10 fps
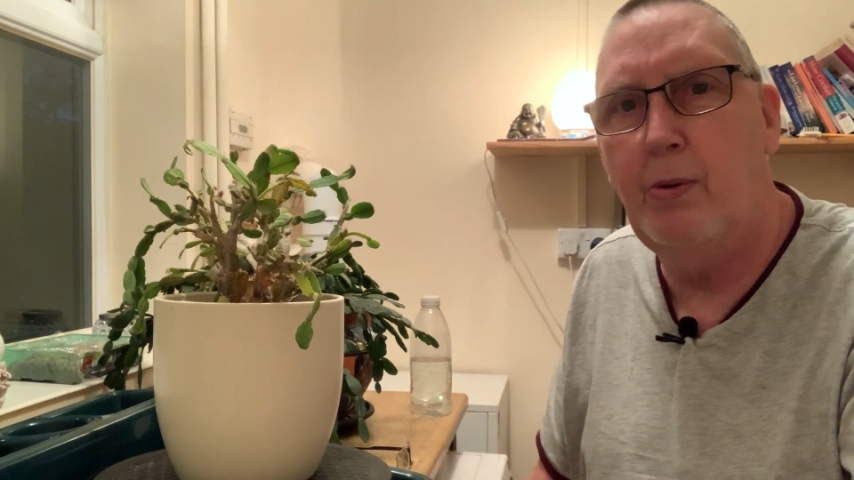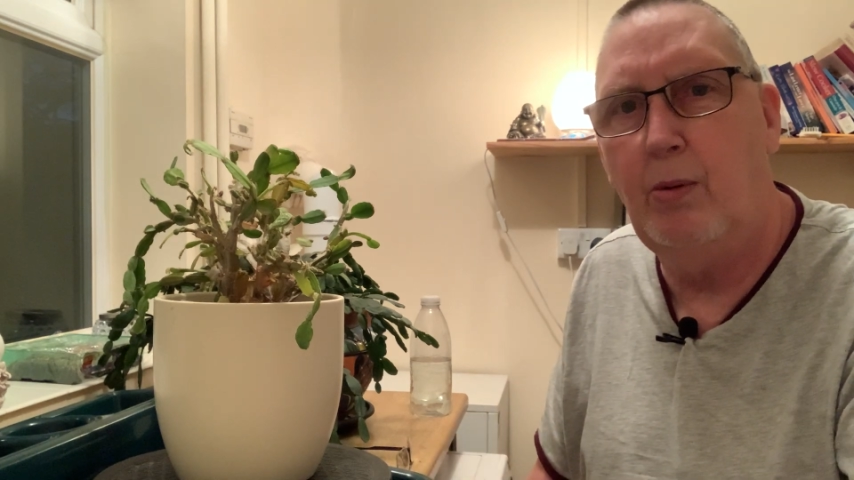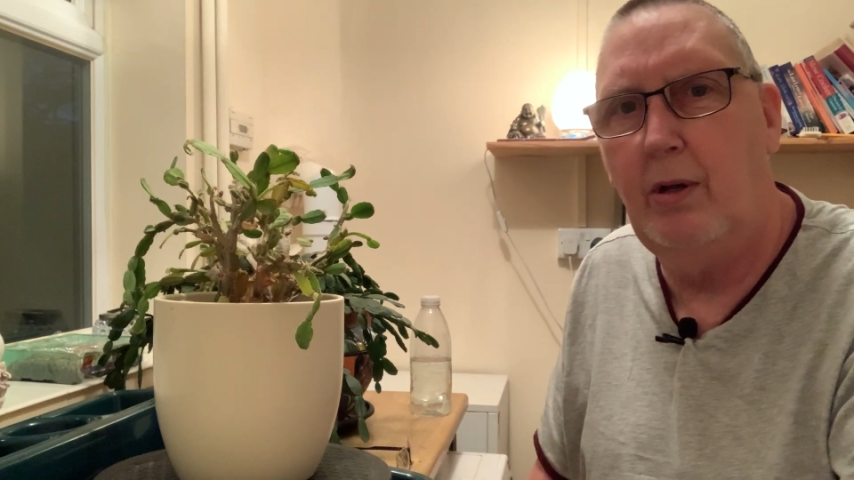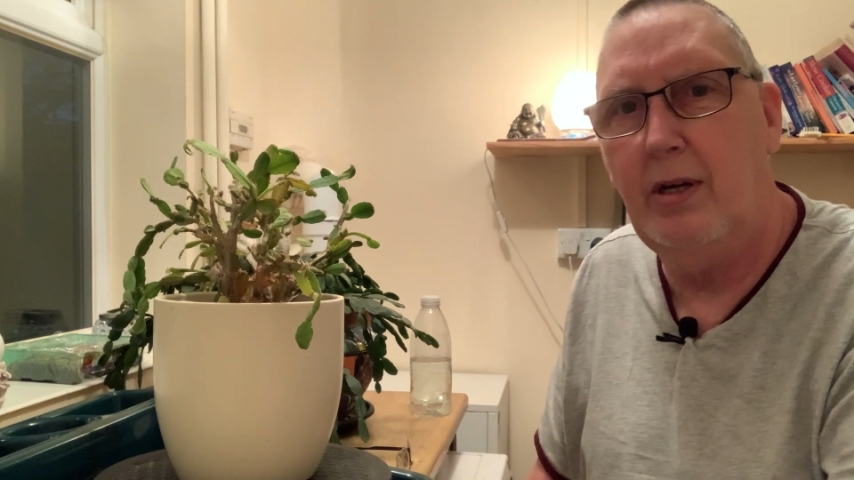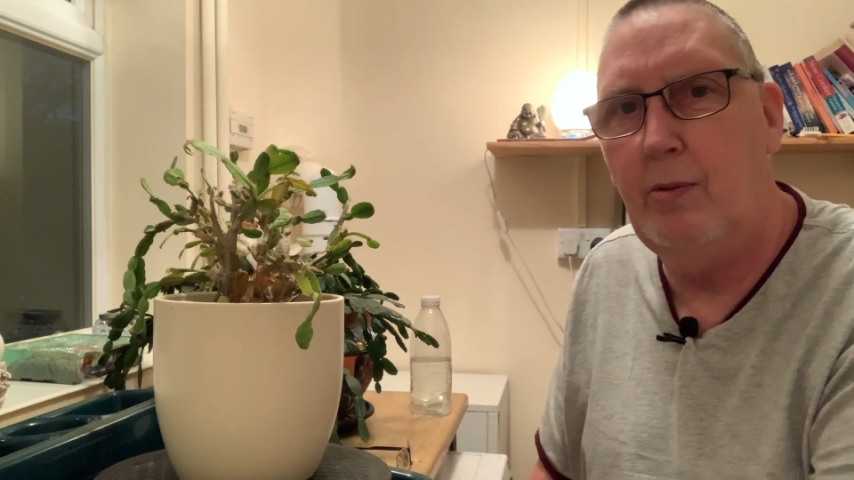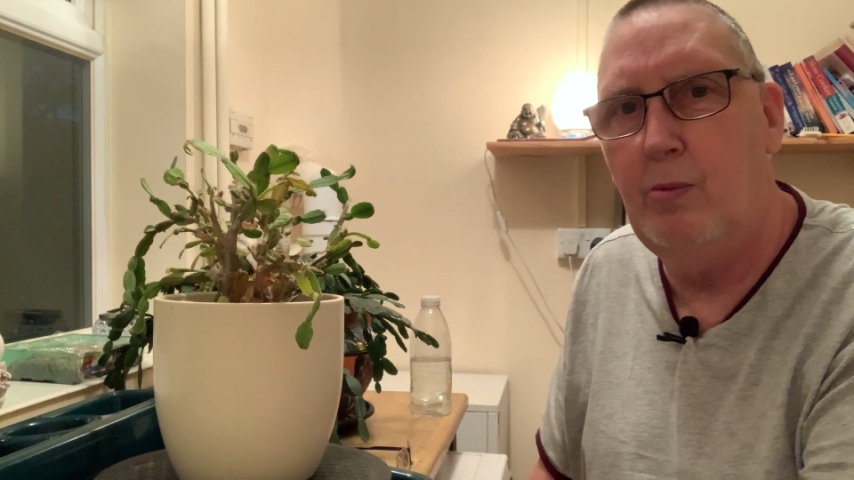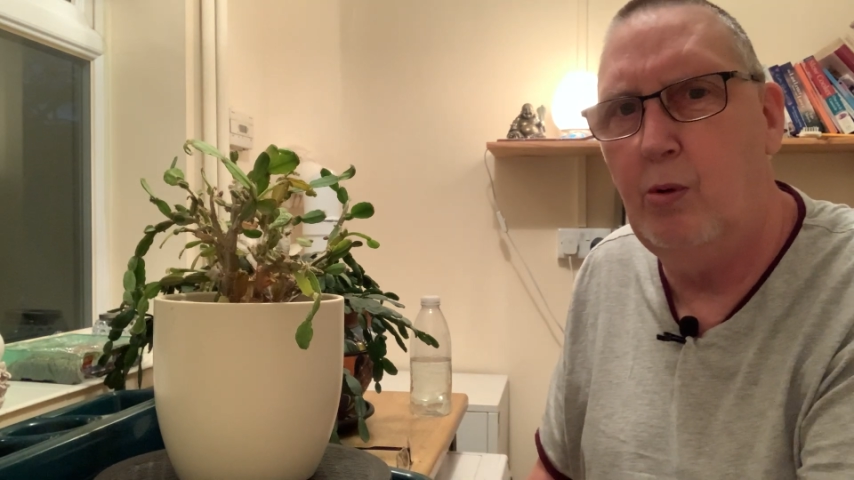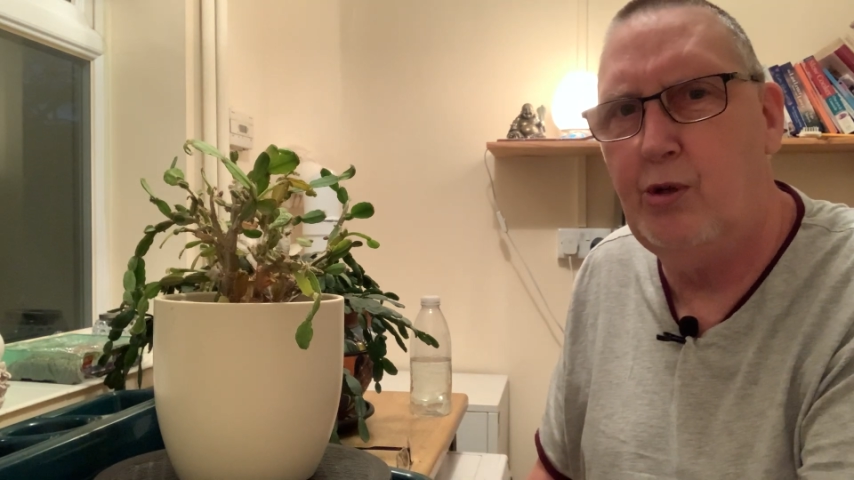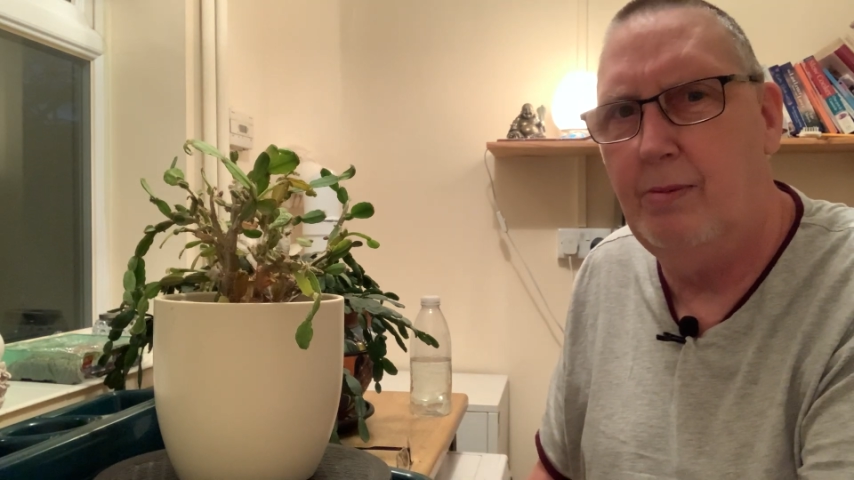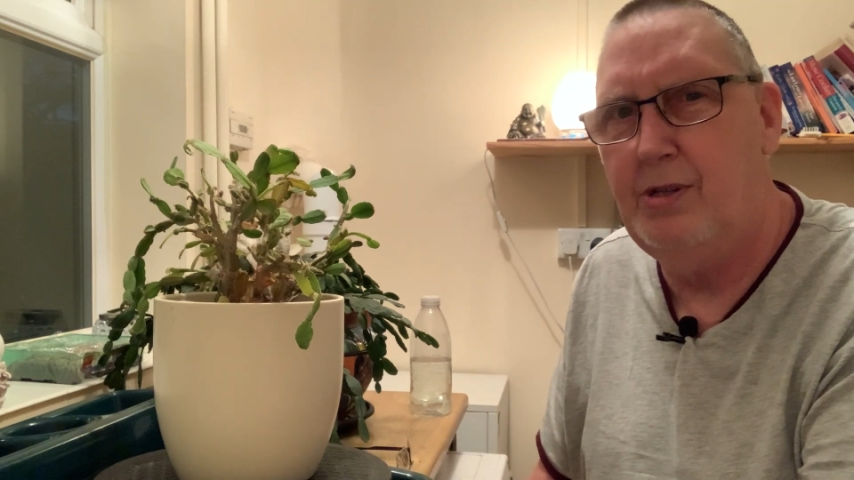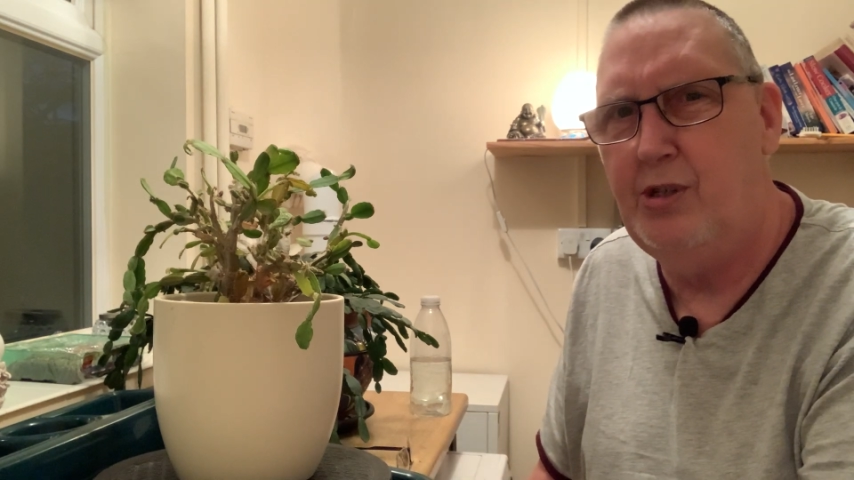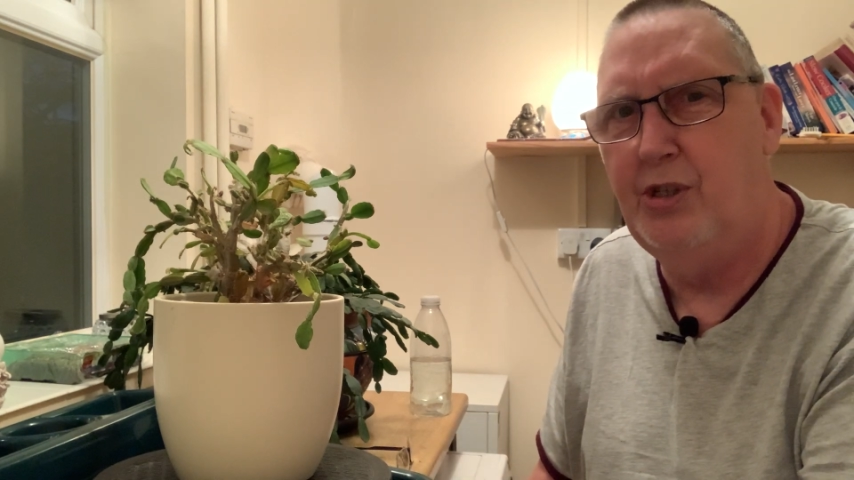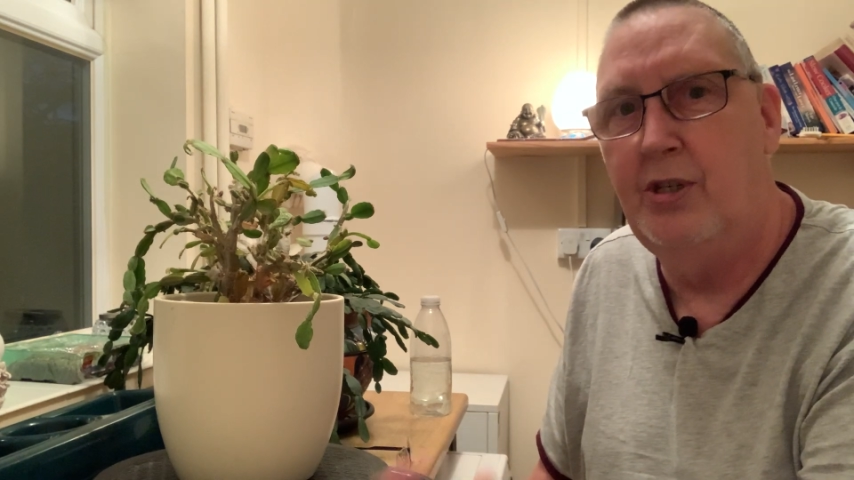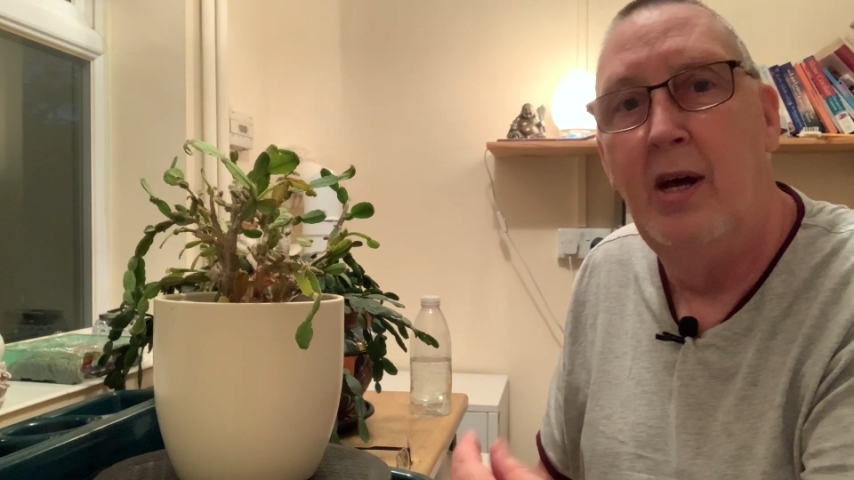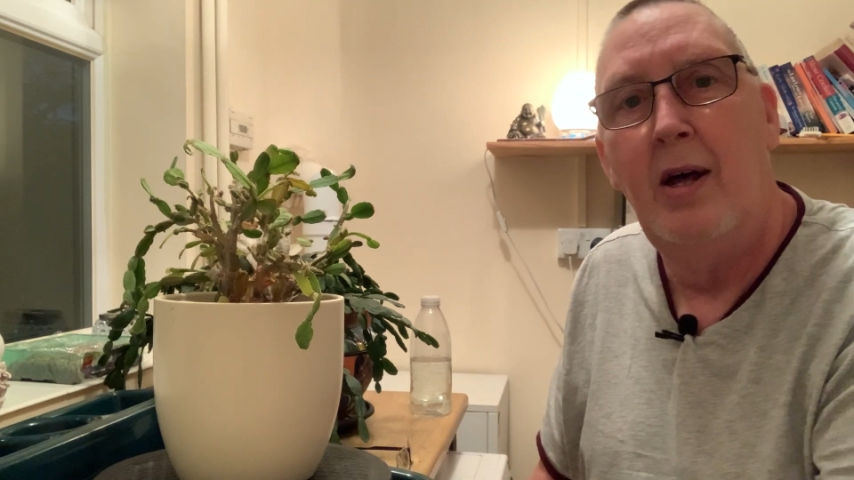bottle that you wash up dishes.